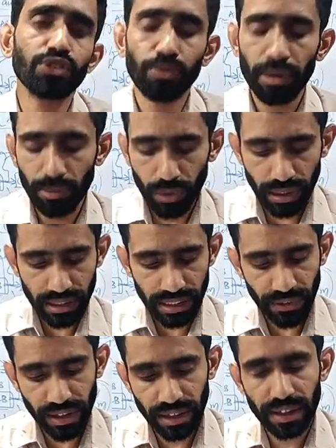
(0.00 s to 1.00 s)
Supreme Court is
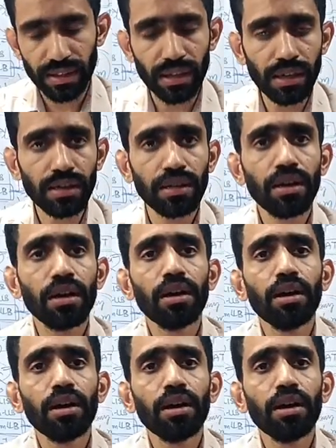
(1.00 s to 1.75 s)
given under the